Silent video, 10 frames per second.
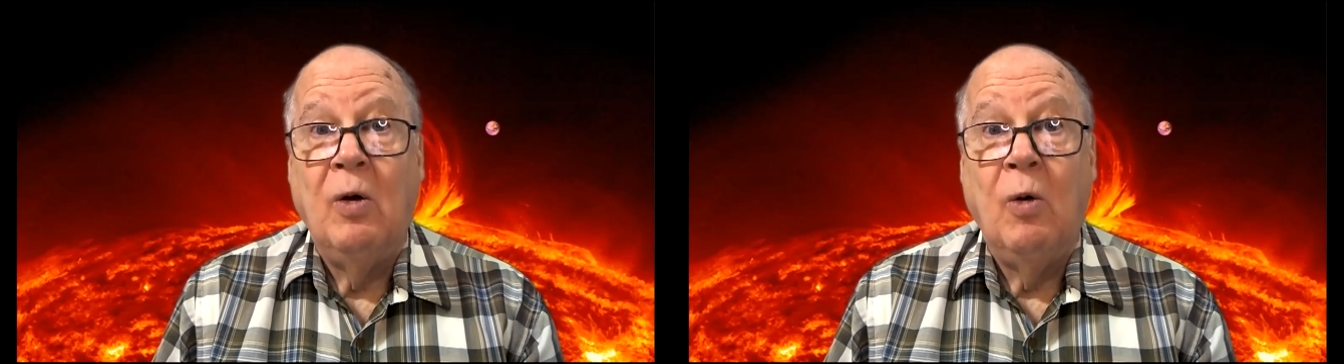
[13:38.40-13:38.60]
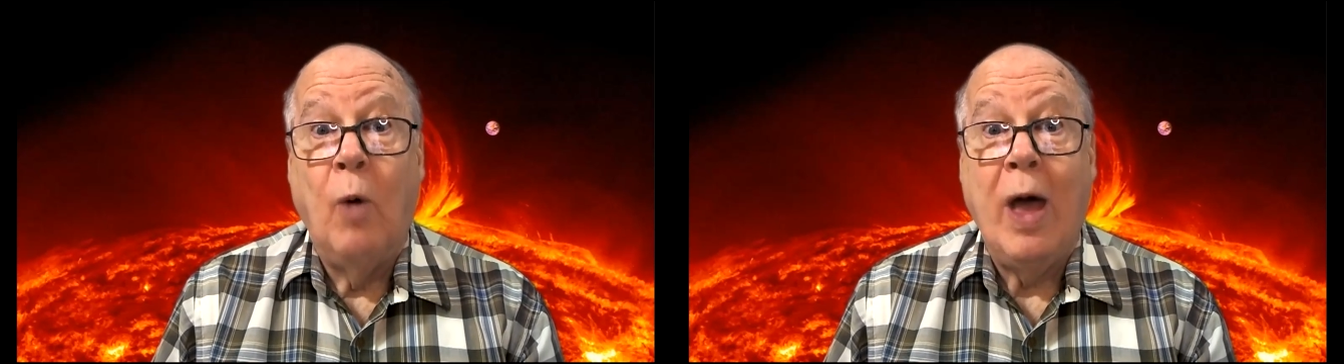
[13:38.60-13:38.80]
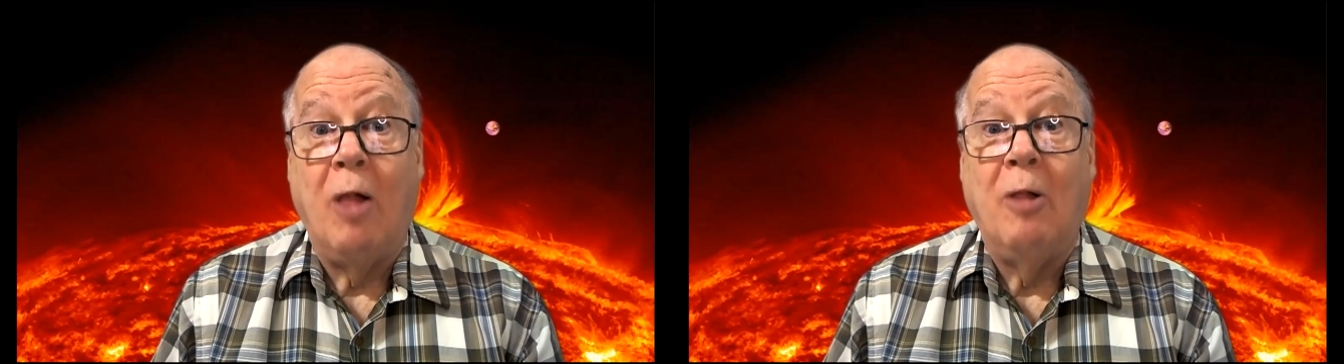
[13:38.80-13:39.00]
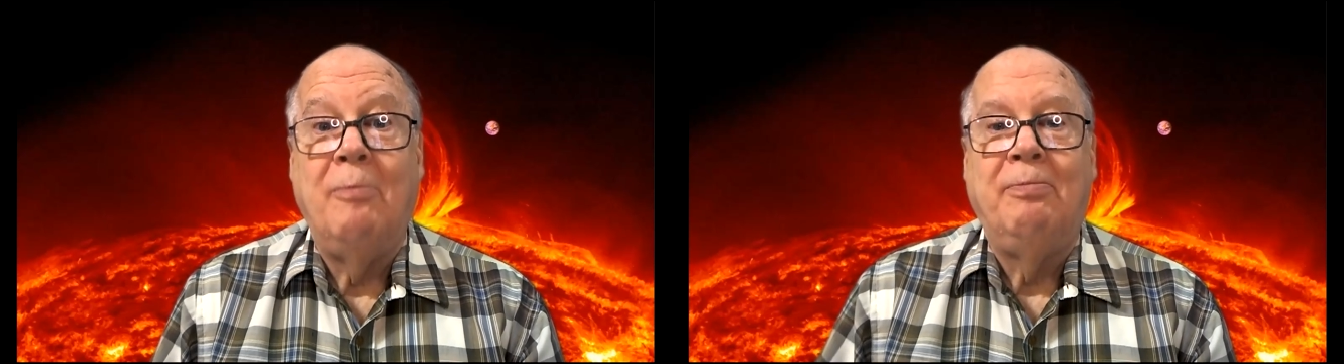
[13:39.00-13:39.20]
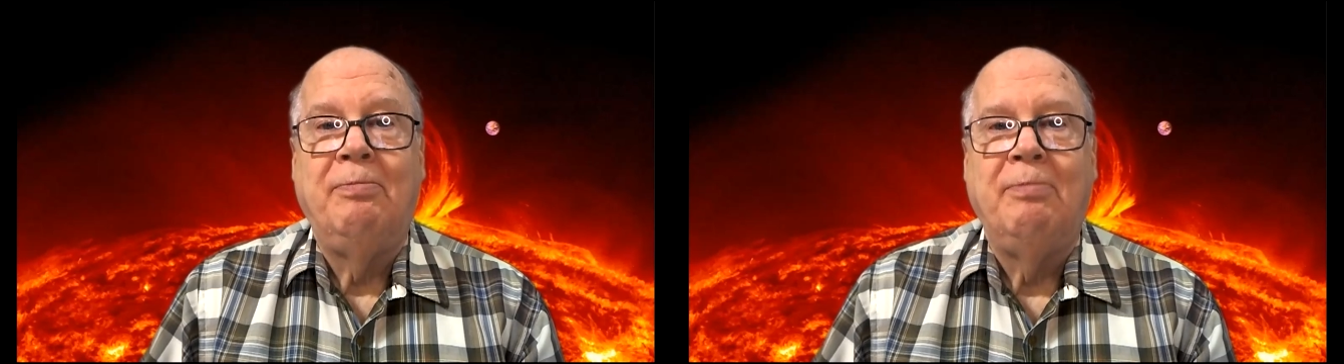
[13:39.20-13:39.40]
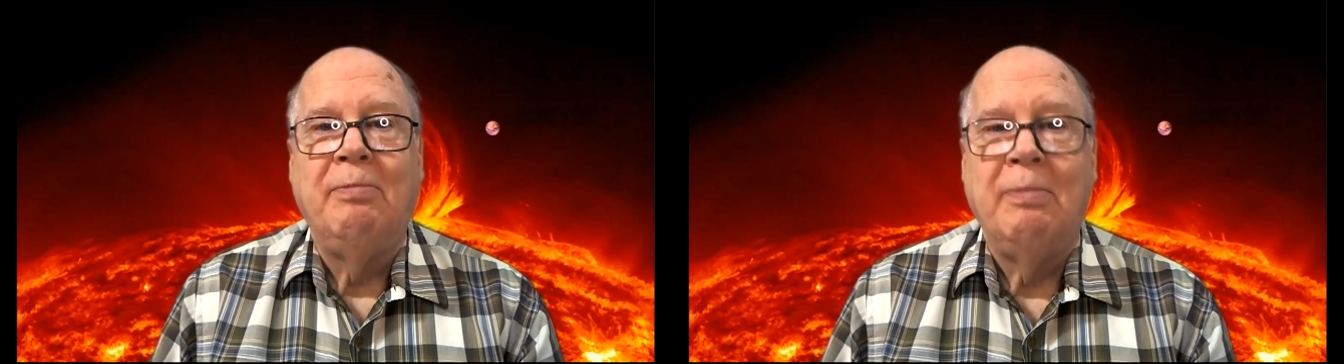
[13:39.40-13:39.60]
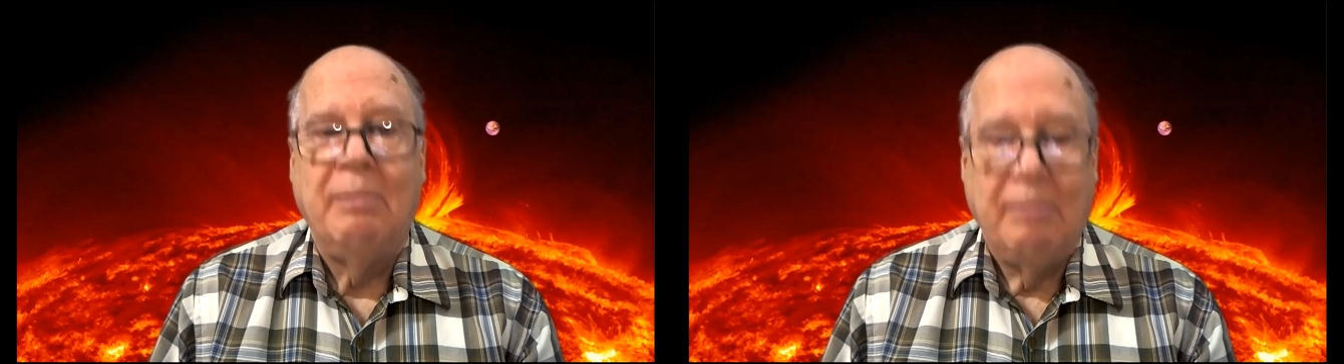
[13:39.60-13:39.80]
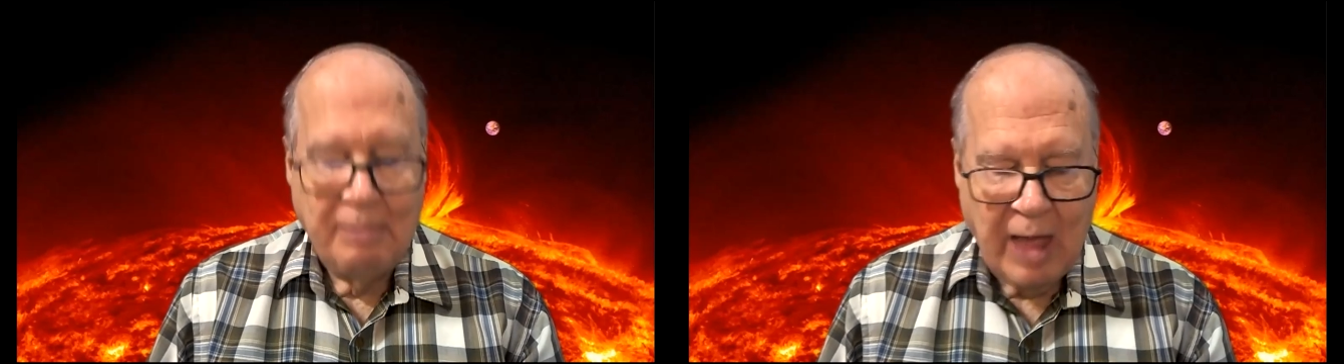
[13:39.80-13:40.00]
Well,
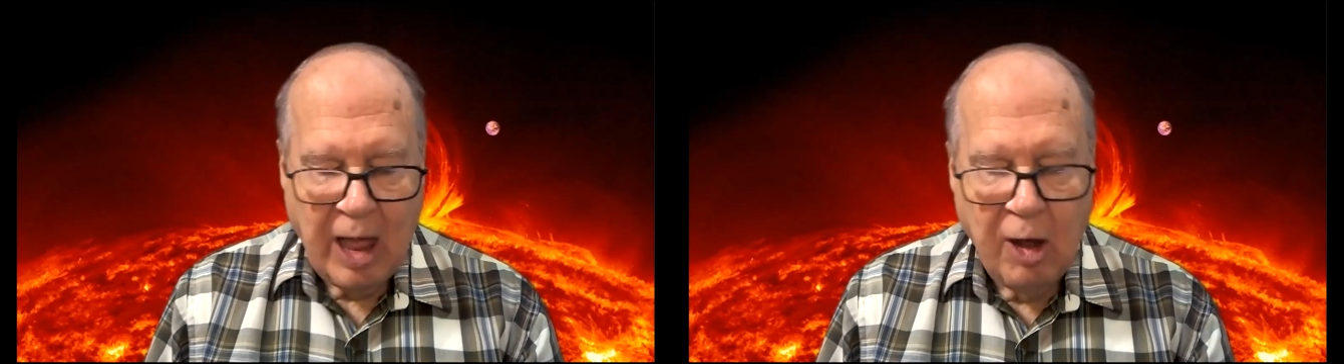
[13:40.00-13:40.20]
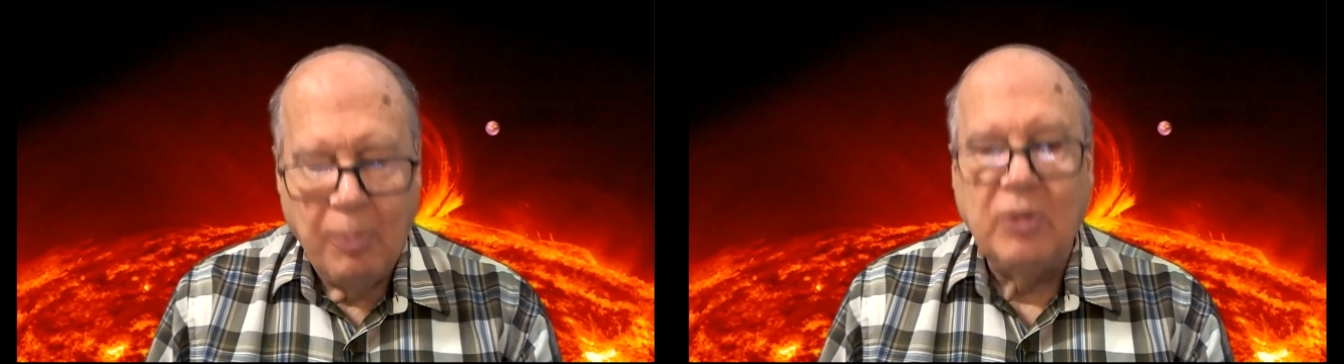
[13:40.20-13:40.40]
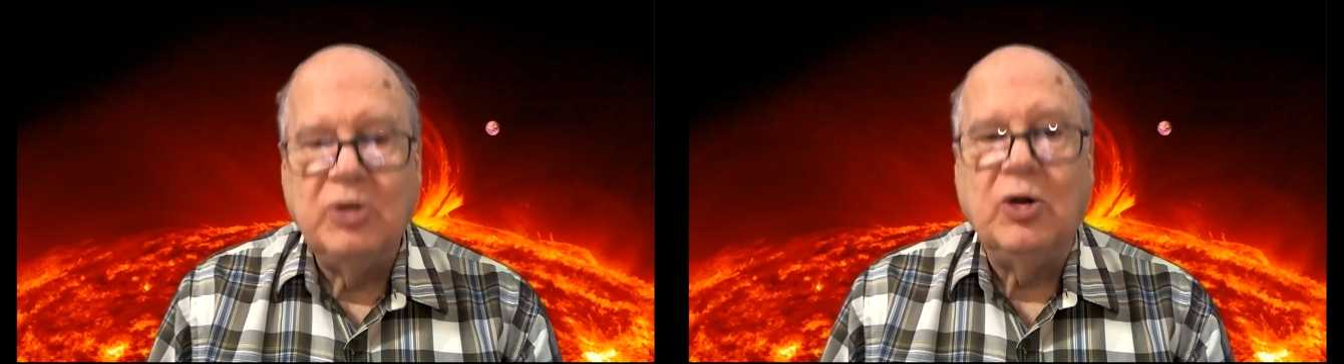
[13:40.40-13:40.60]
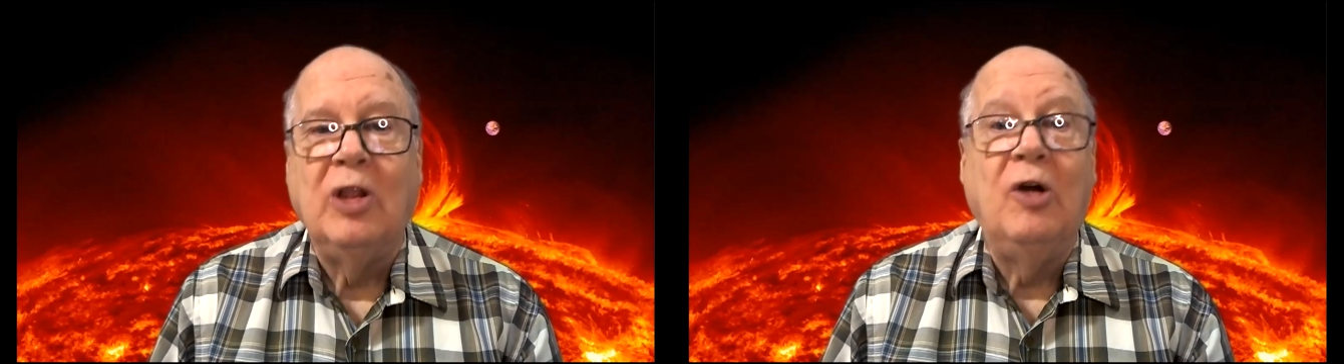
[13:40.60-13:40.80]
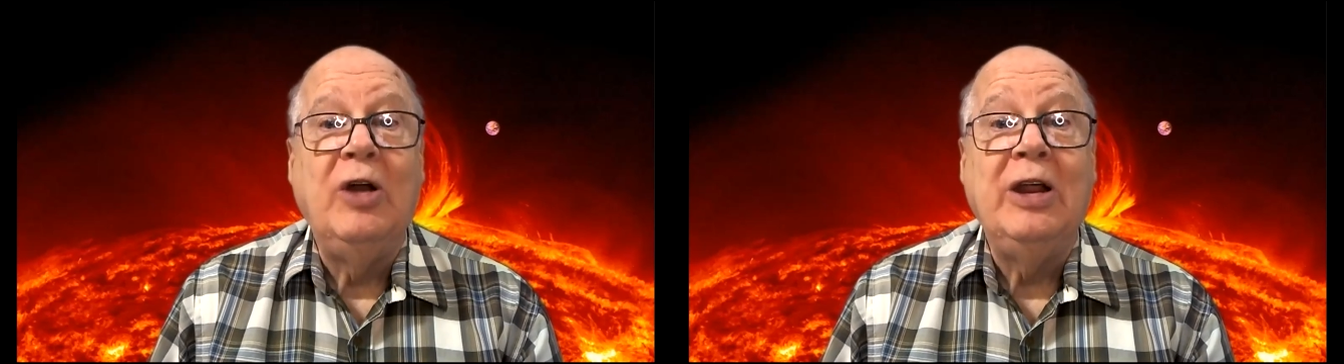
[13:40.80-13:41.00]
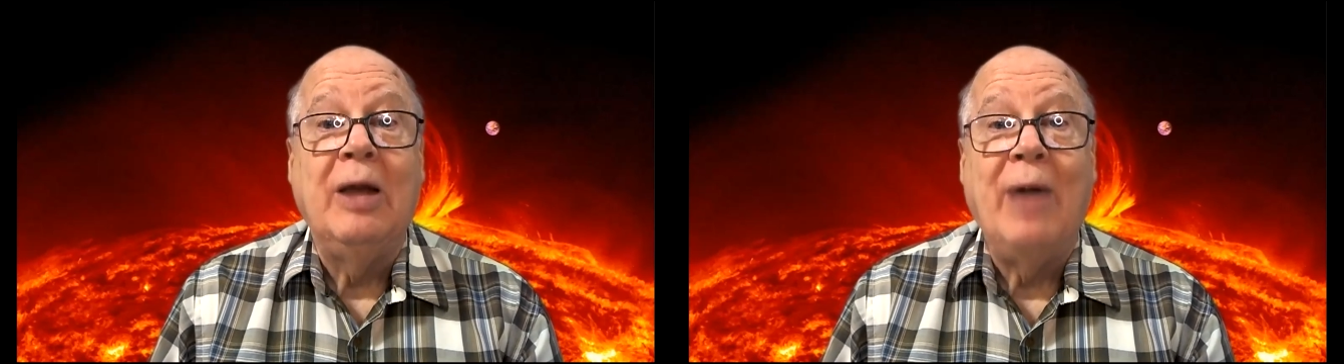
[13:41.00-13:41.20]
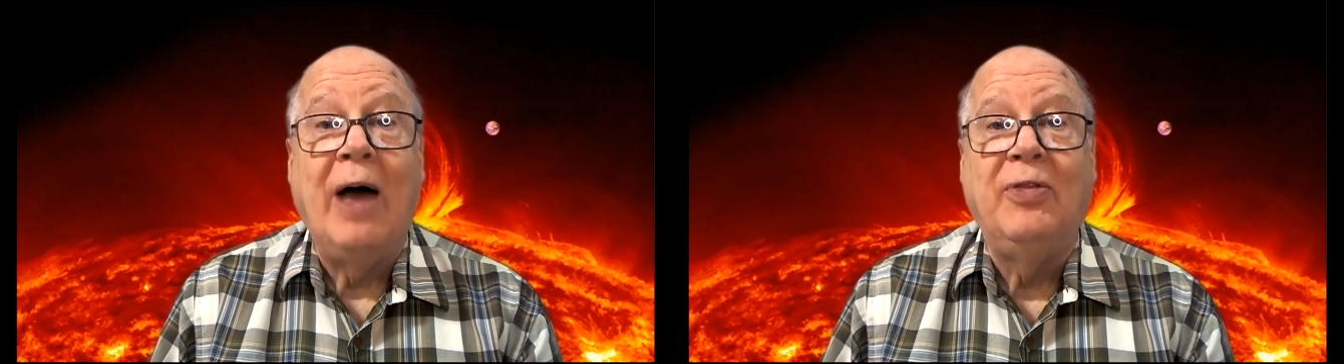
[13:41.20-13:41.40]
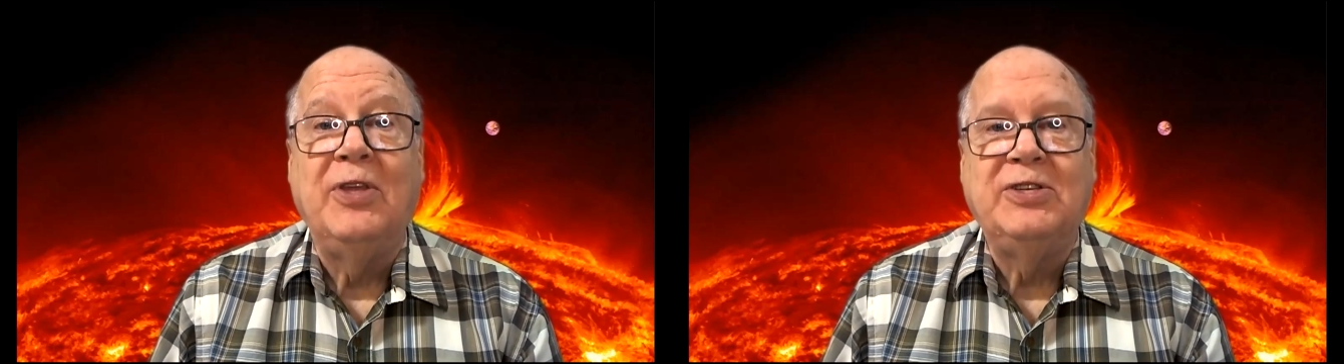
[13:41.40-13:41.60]
I hope you enjoy learning
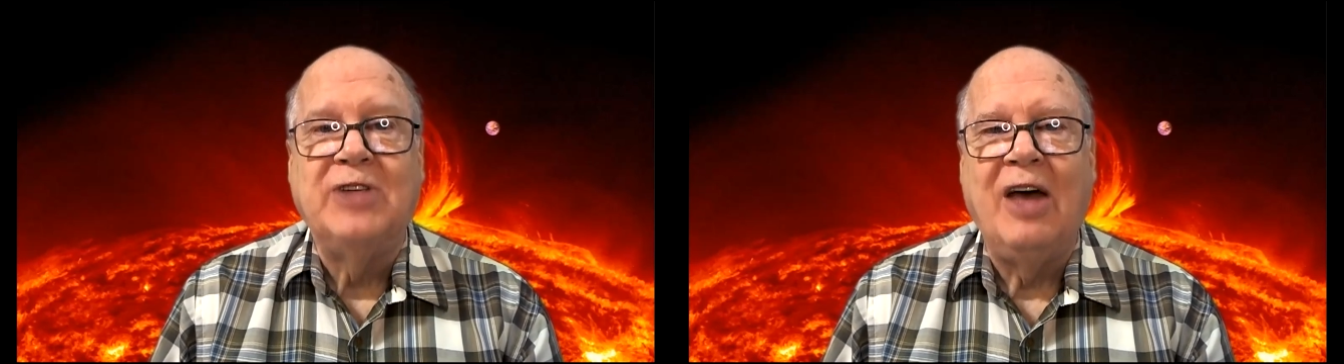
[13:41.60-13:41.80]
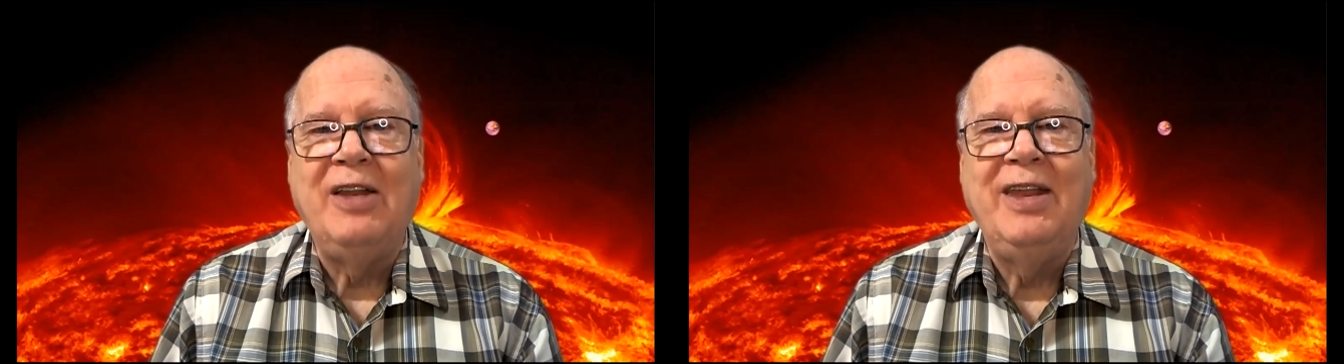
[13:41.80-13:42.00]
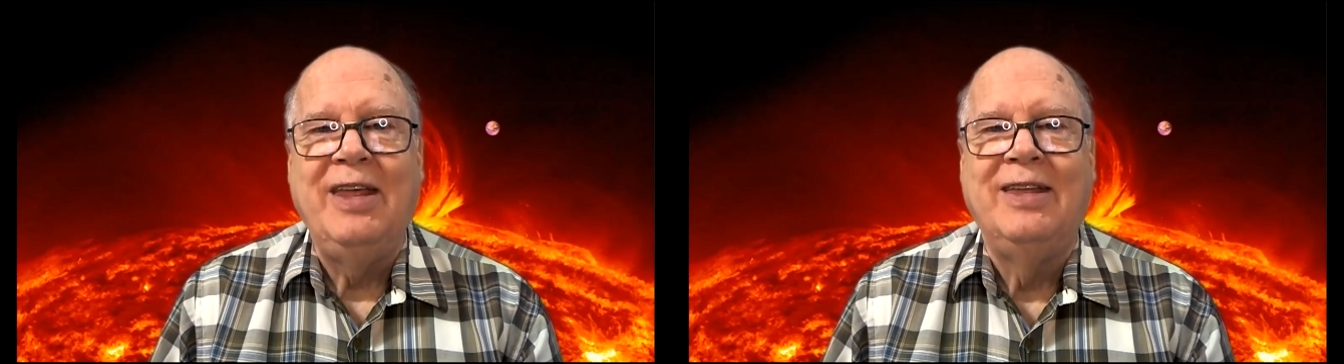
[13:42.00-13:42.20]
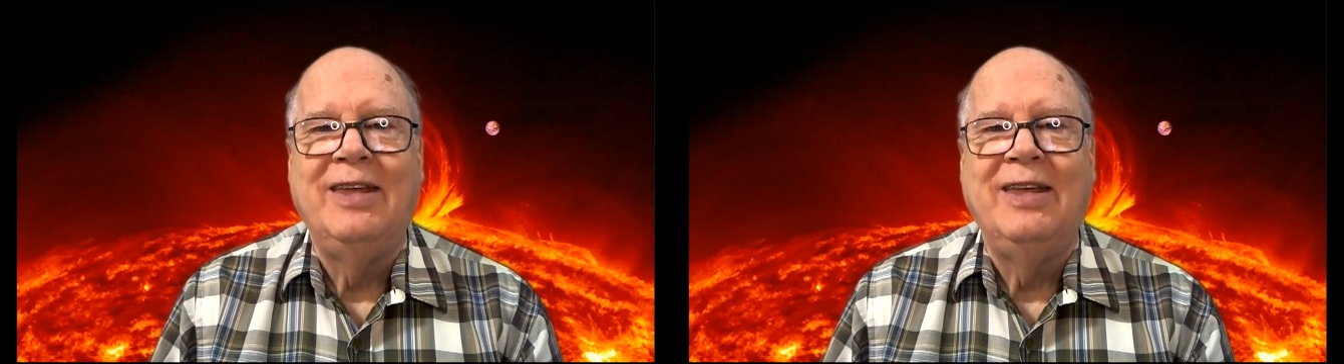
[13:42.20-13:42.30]
about the sun.